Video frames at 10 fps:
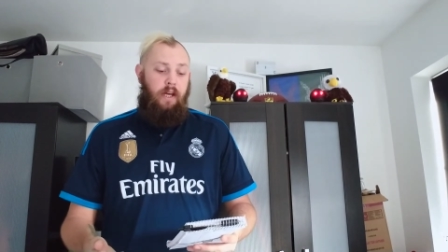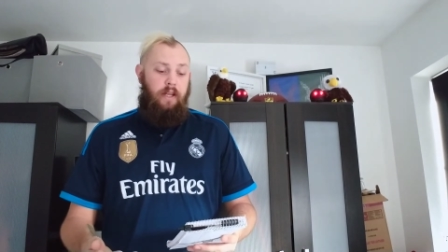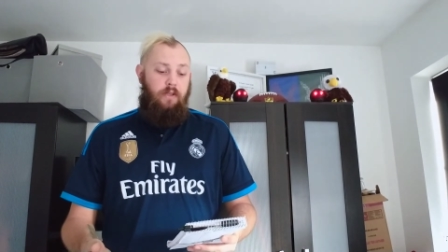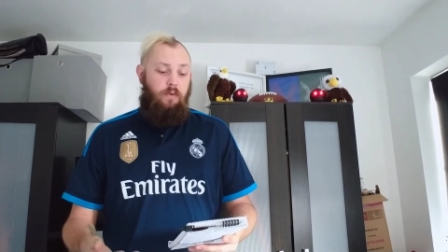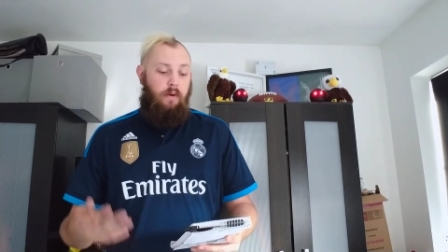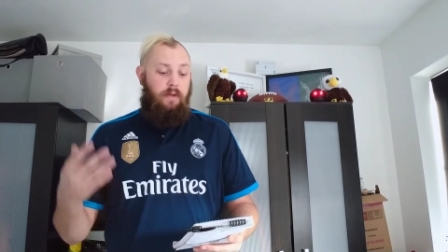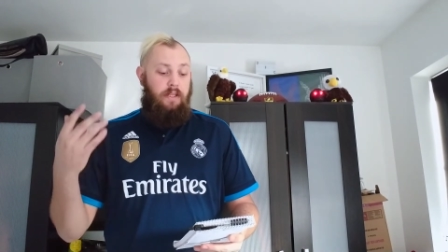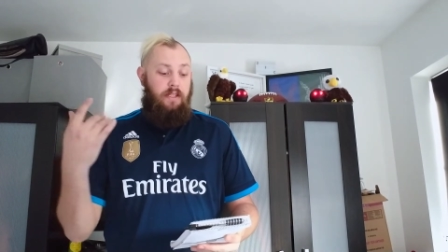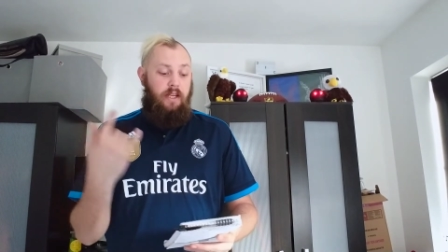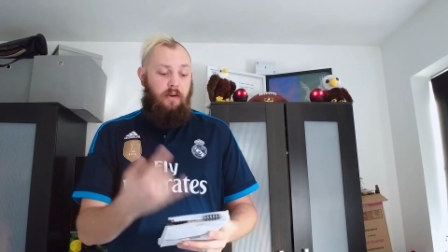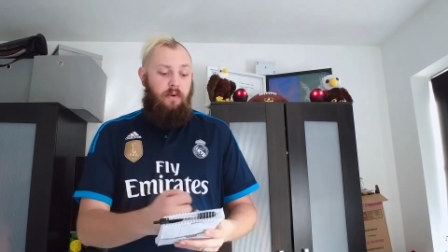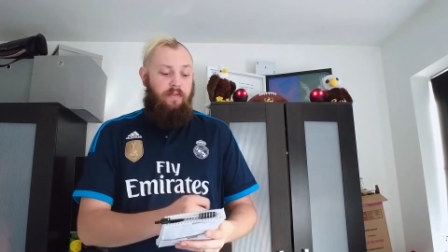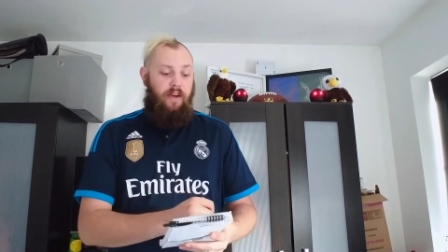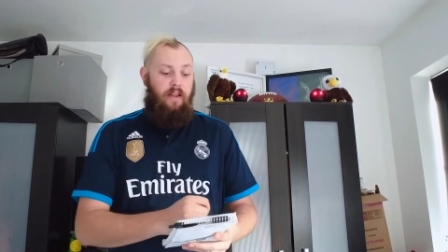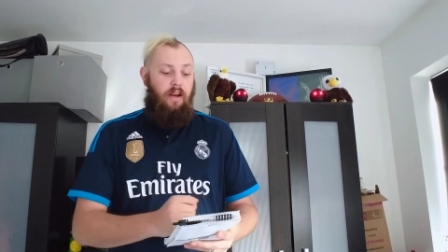And that's what I'm going to stick
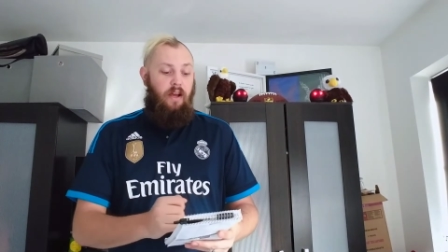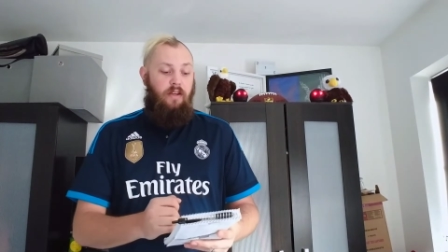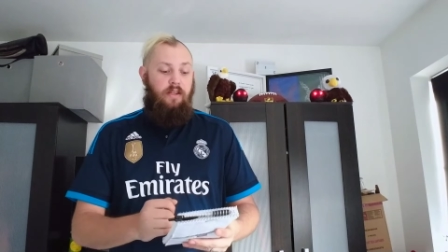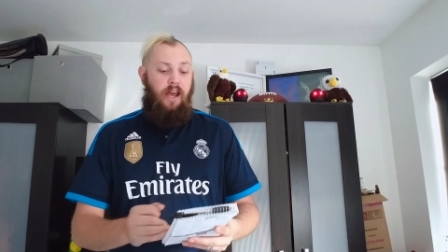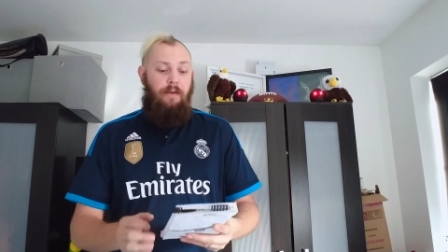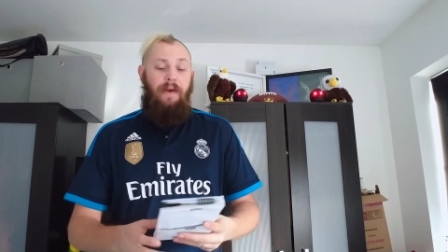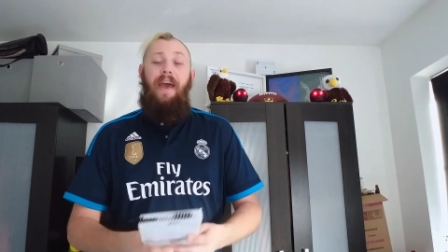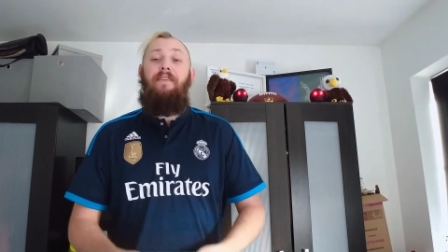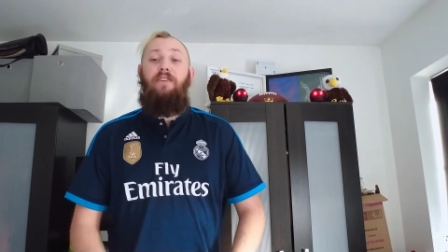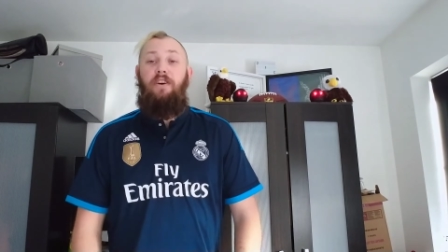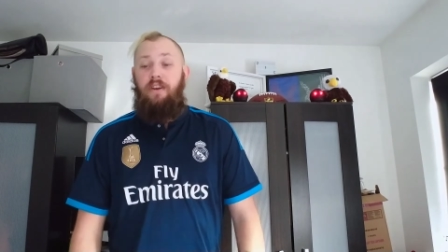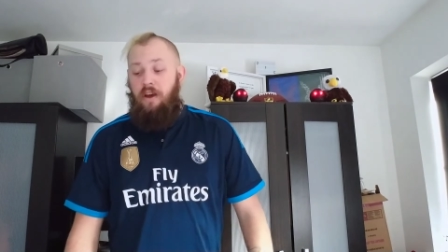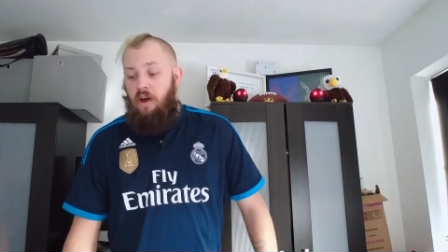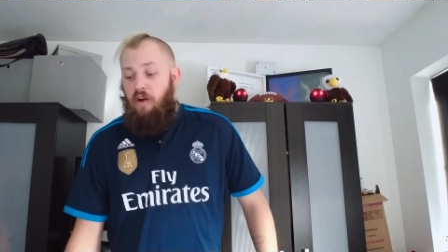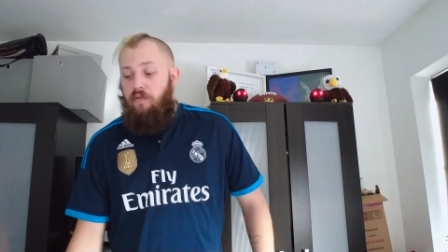with. And the last game, Everton
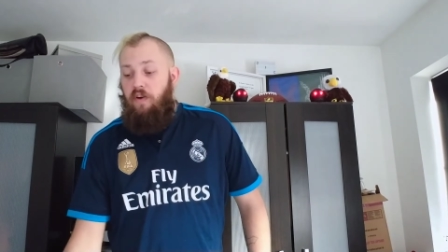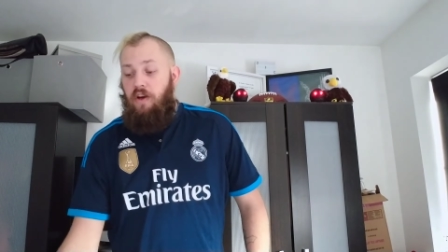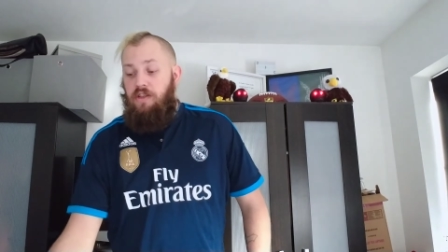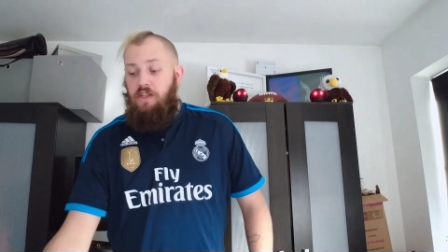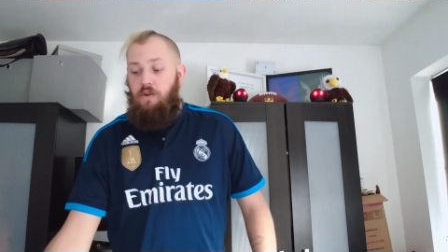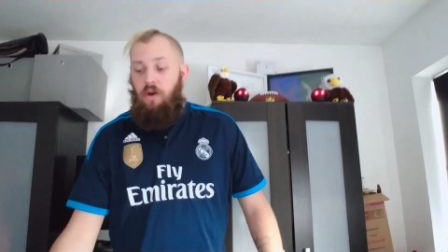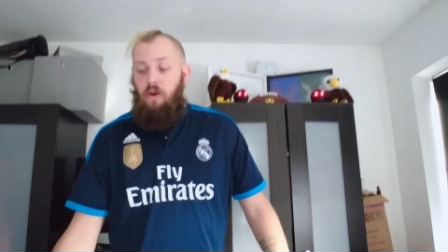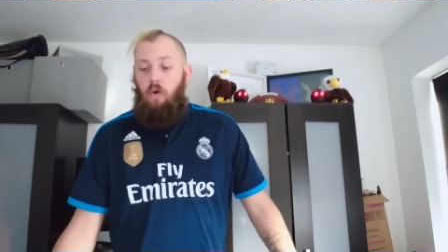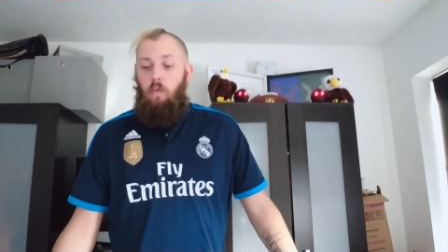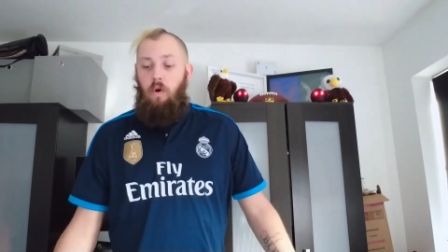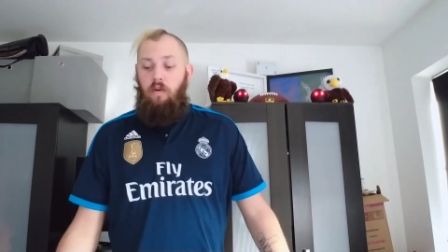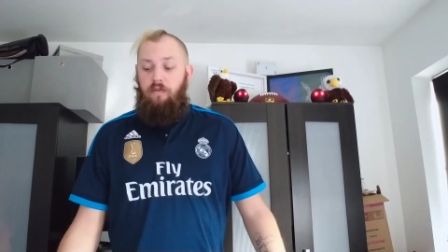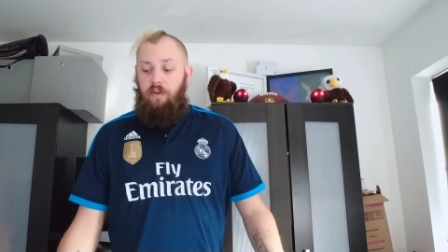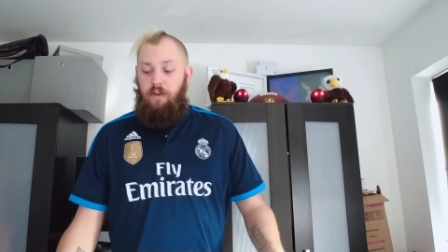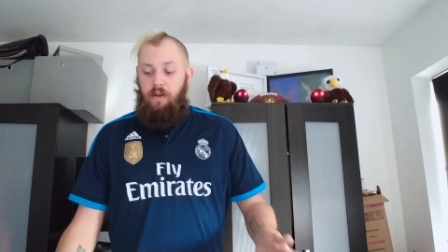versus
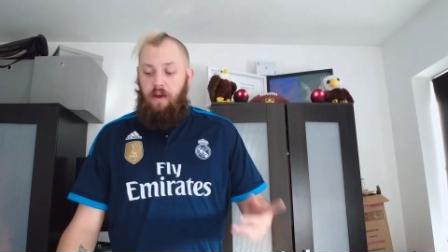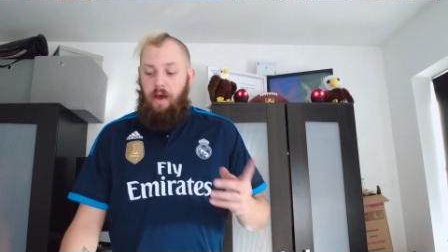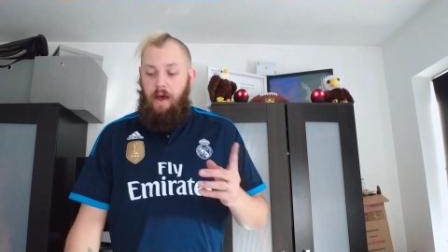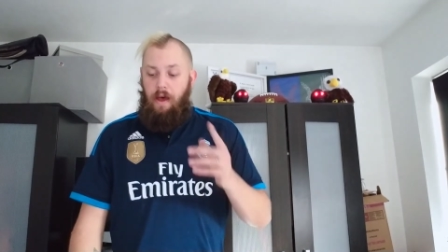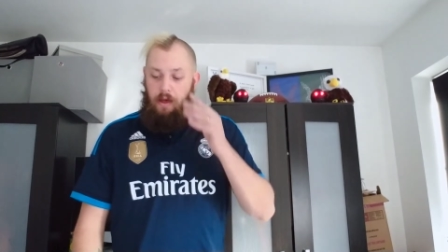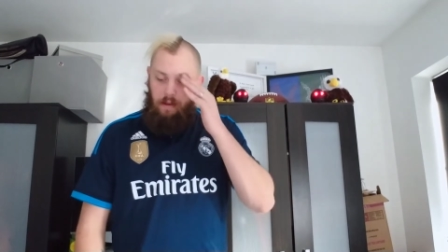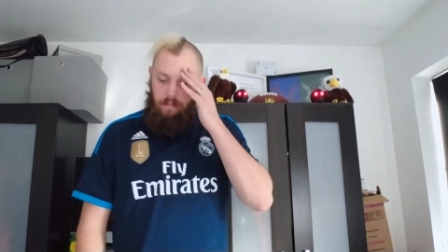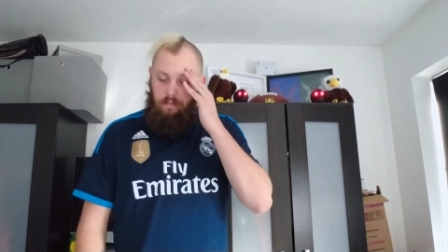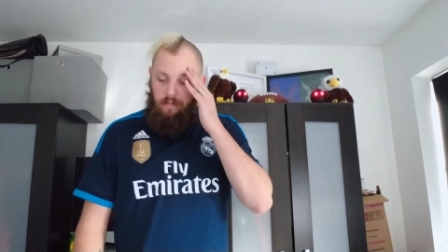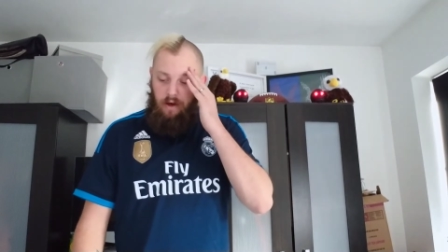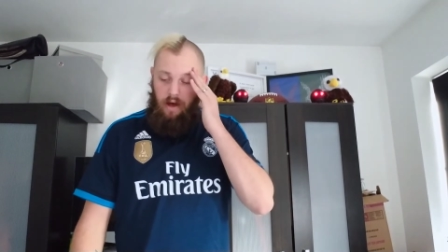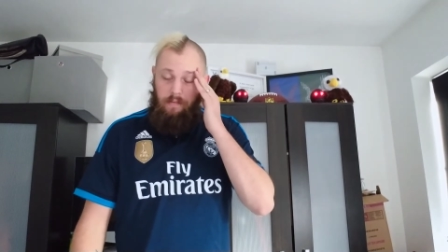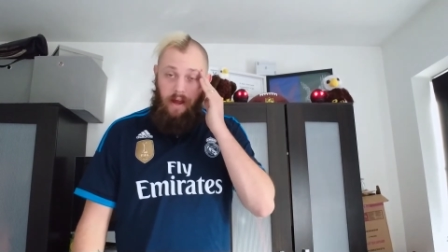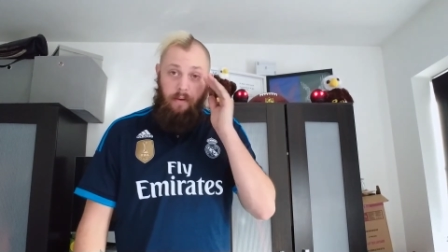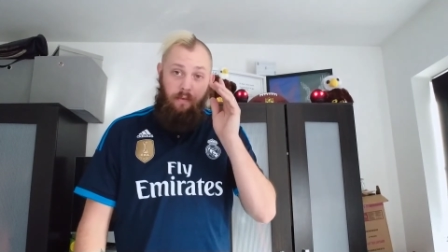Watford. Um,
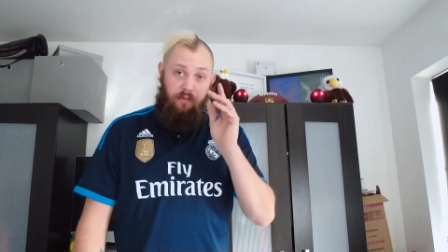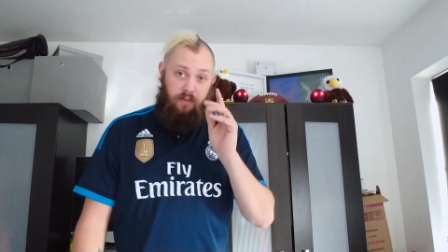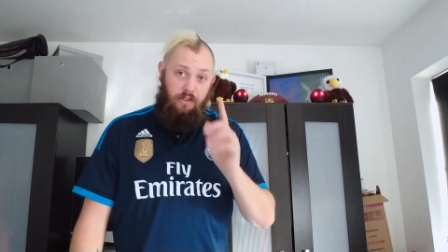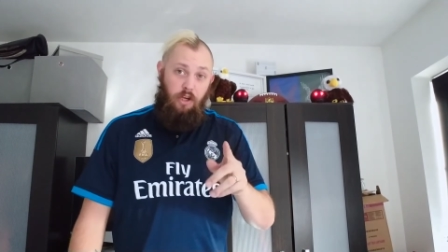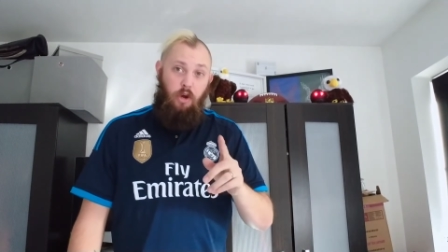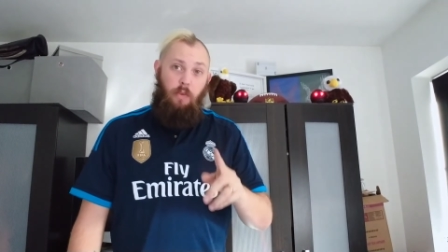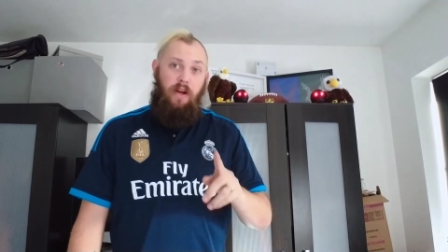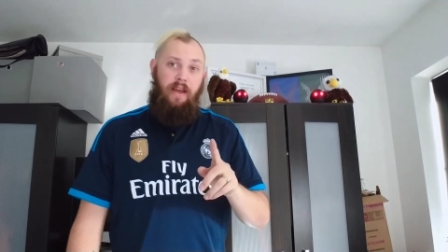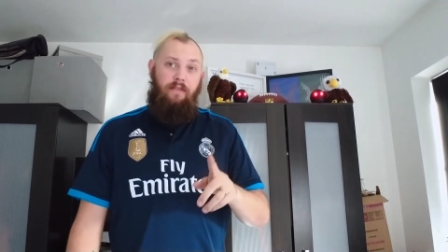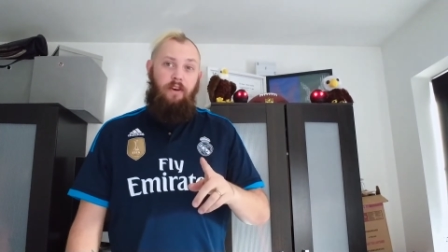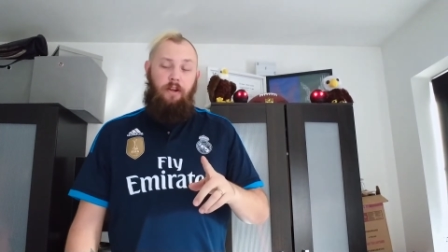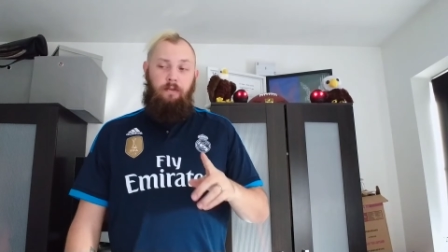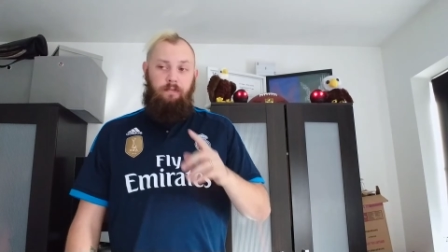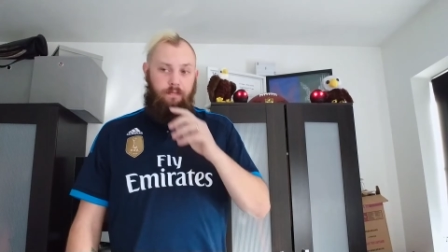I'm going with 2 1 Everton.